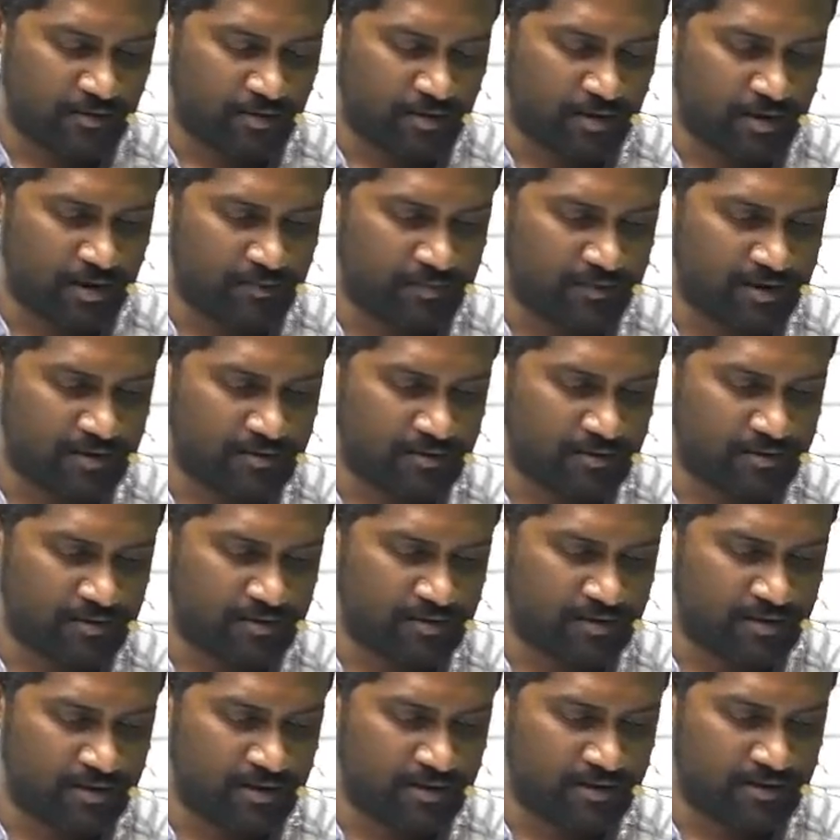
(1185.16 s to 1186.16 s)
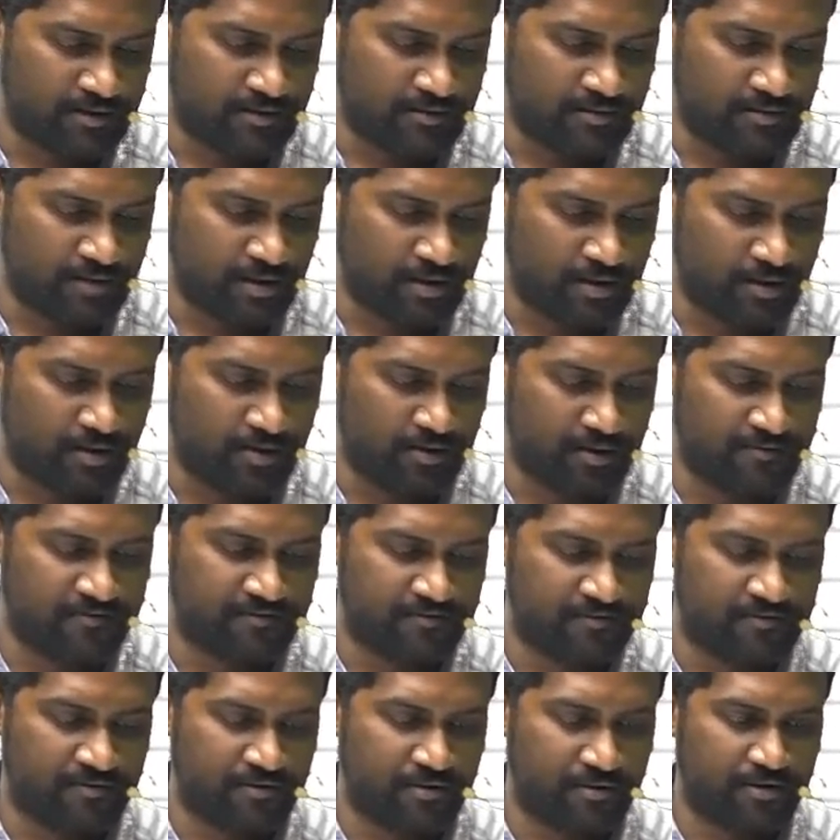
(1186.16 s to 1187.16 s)
Now coming to the drug
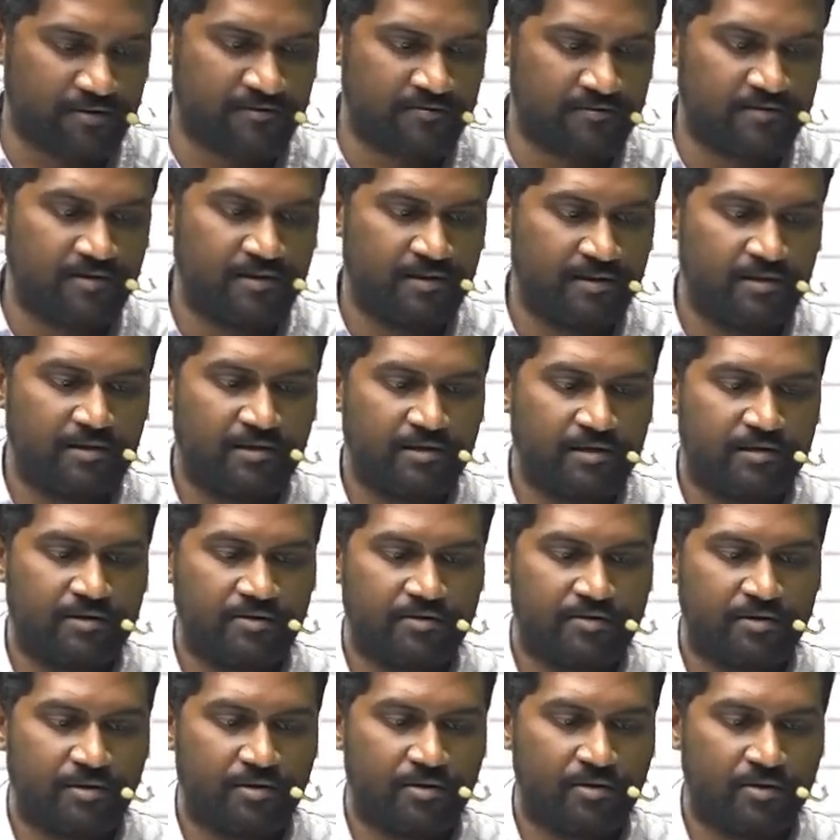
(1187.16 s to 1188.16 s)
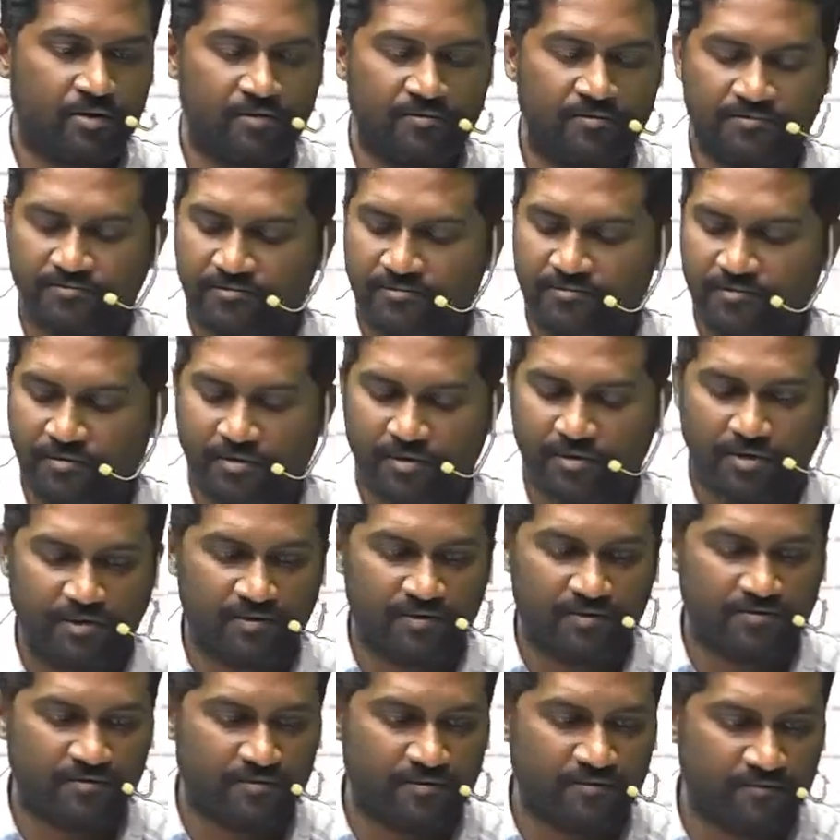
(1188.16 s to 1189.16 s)
of choice. Drug of
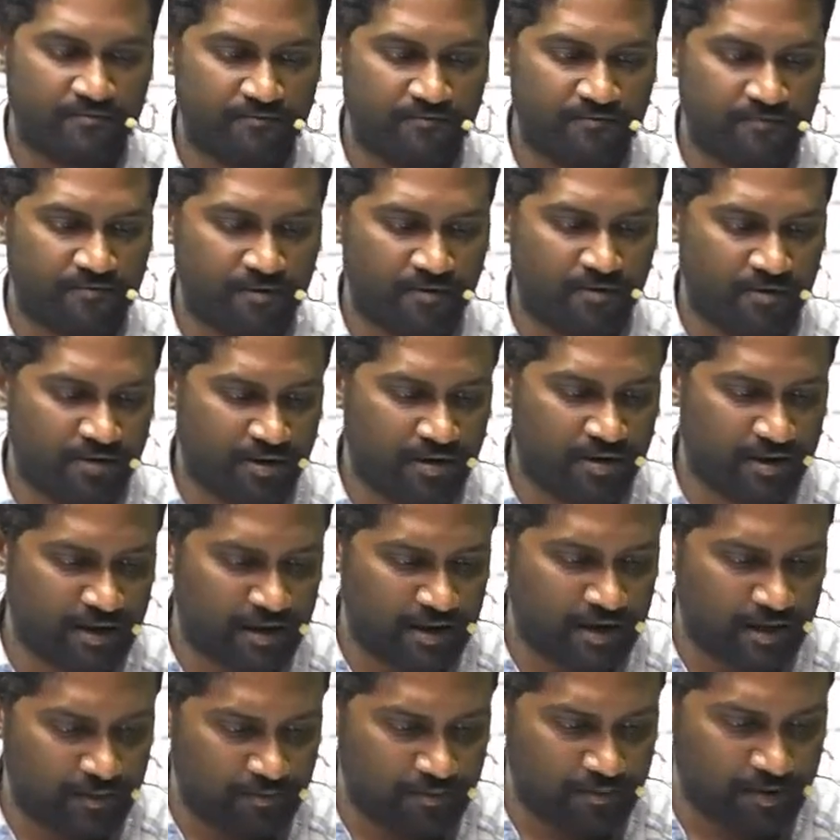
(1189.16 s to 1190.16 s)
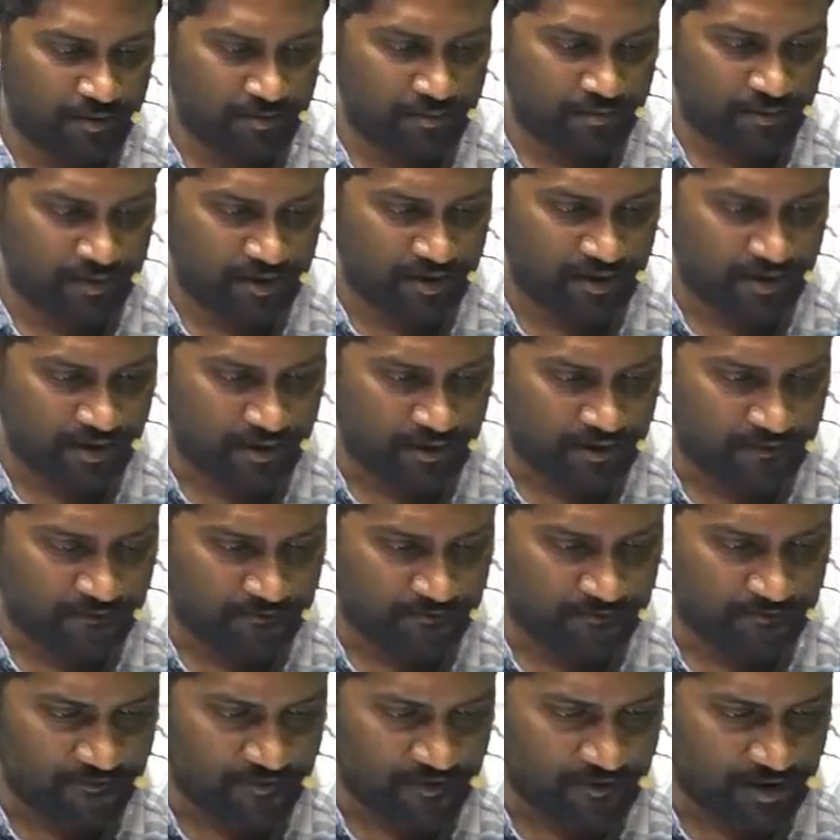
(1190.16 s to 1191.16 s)
choice for ABPA
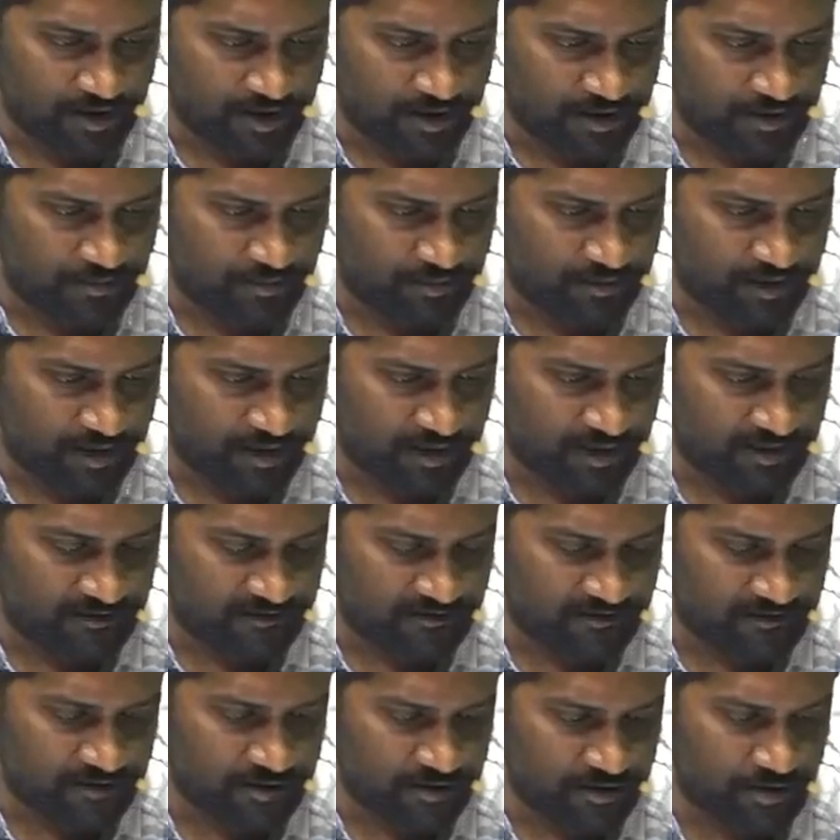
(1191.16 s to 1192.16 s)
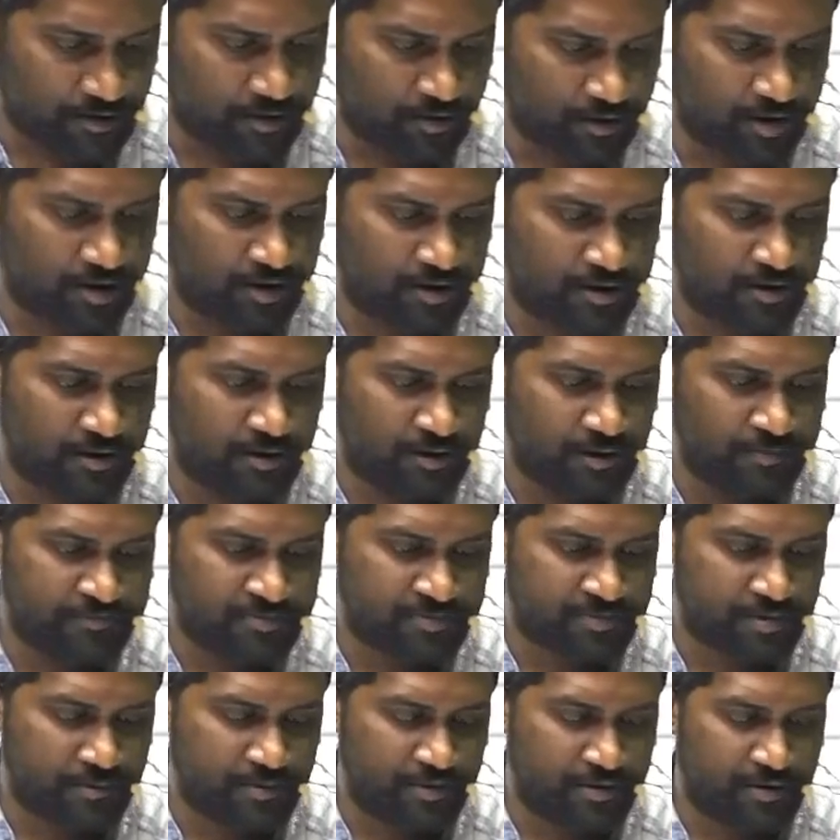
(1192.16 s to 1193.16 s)
will be steroid.
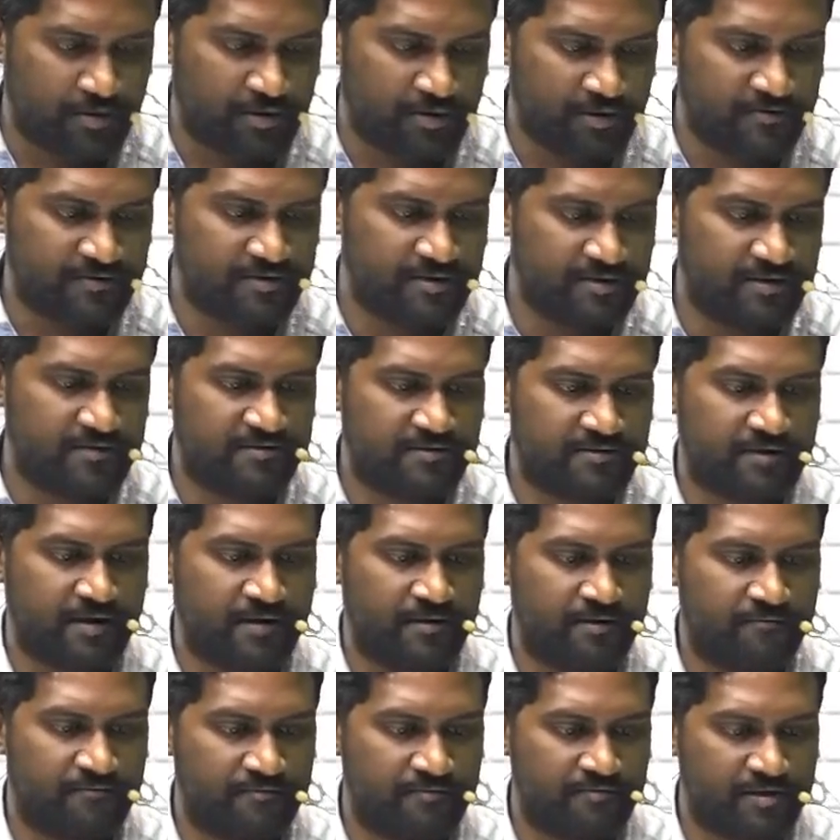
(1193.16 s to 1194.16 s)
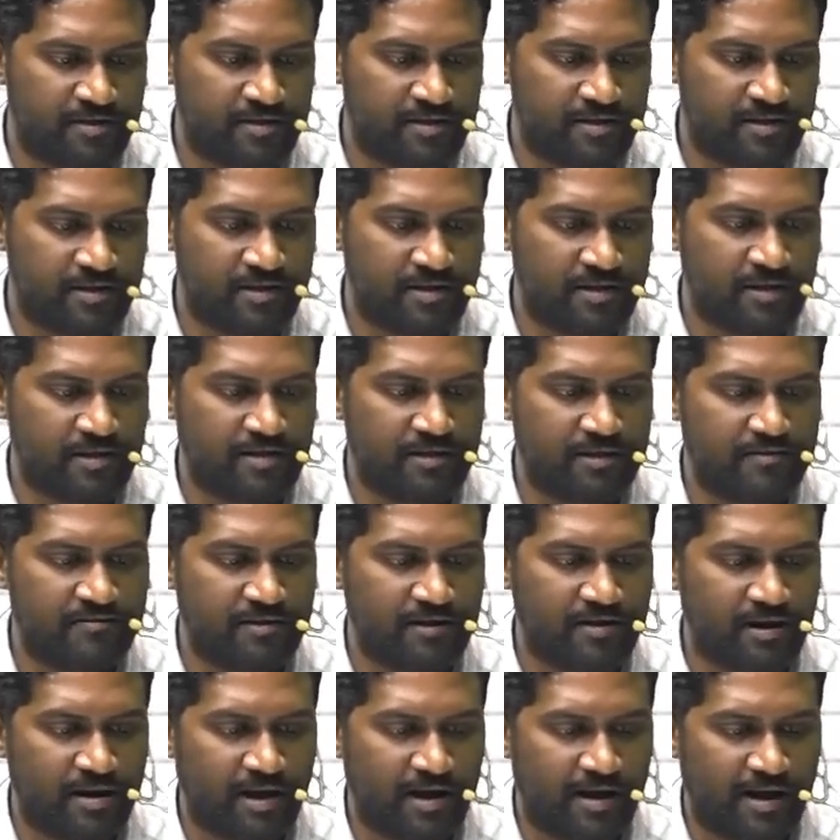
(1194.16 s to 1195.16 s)
because this everything
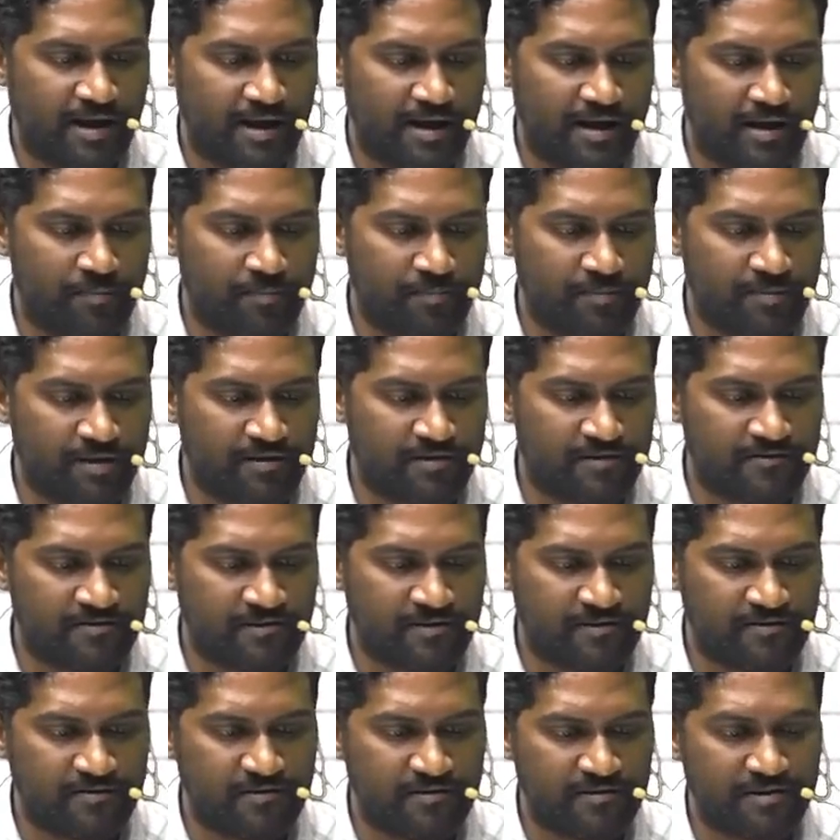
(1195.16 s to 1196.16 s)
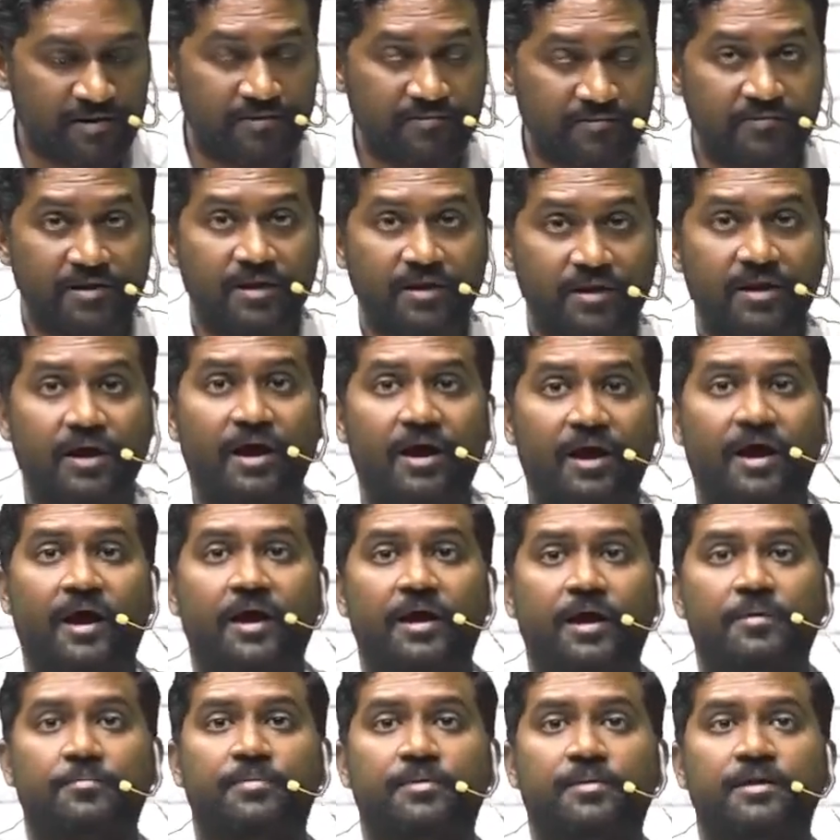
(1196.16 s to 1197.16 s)
is an hypersensitivity,
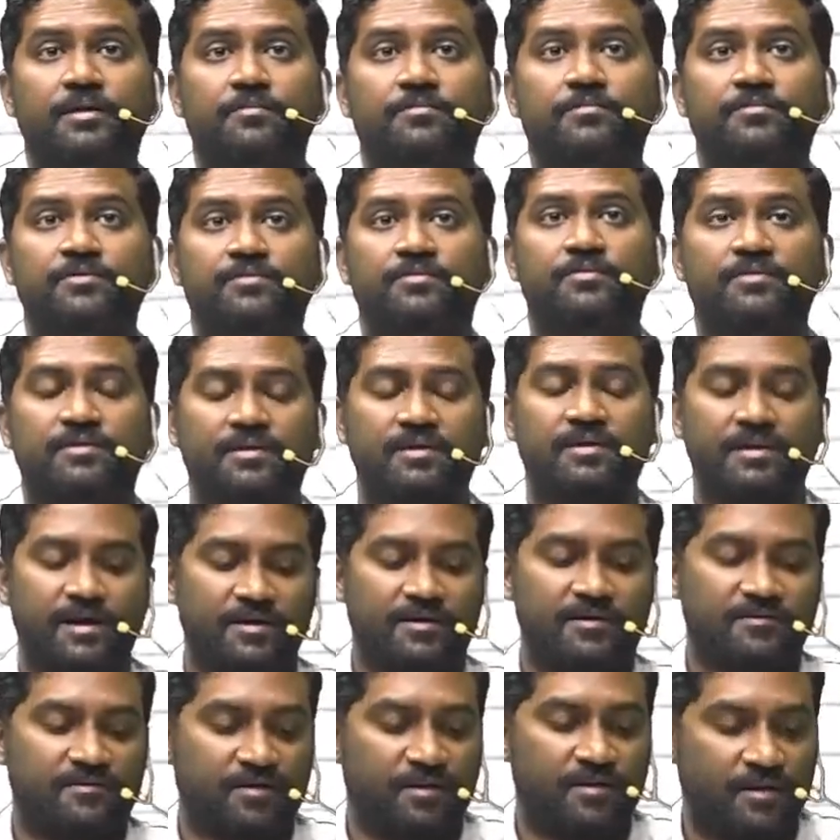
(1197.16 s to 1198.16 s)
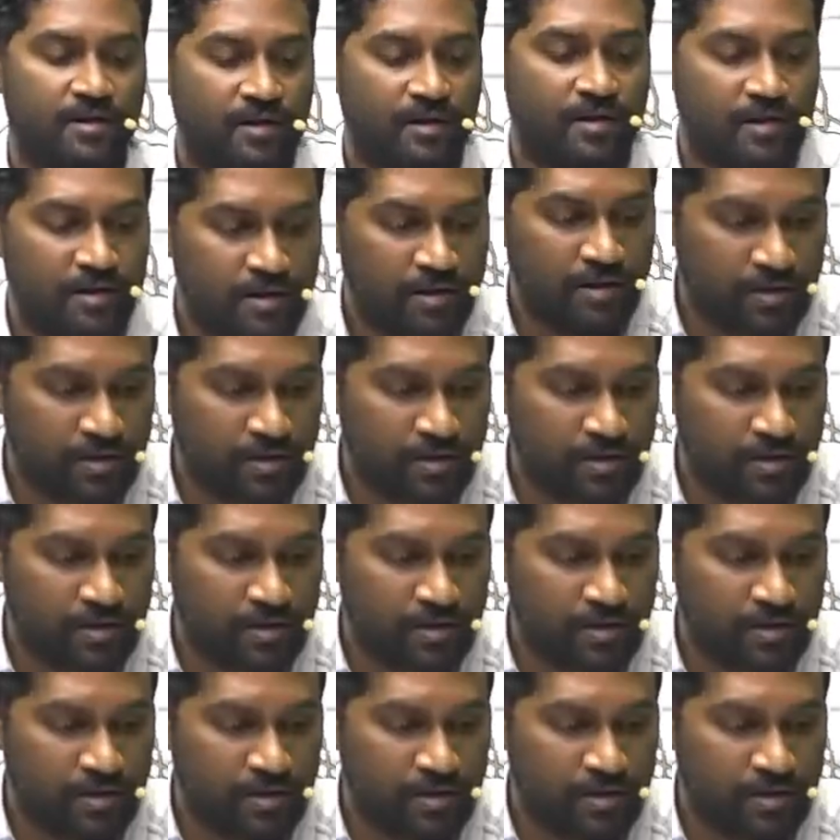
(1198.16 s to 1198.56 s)
hyperimmune reaction.